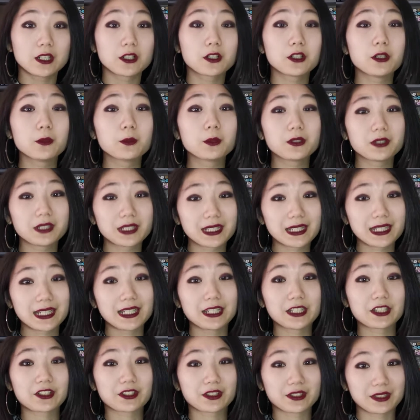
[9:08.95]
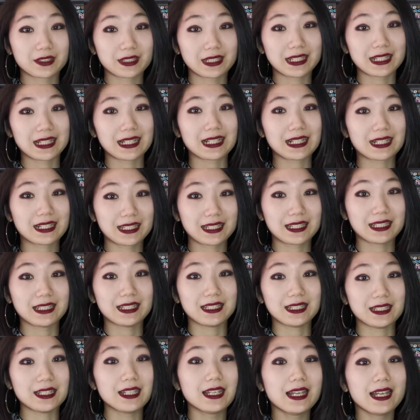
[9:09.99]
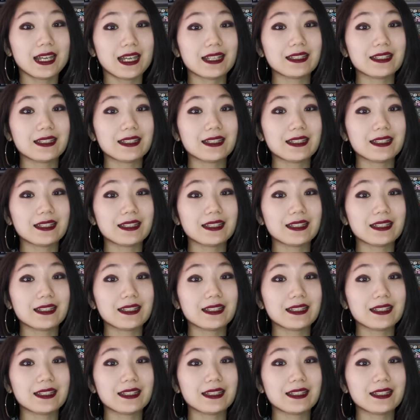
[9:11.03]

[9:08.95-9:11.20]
Communication is key,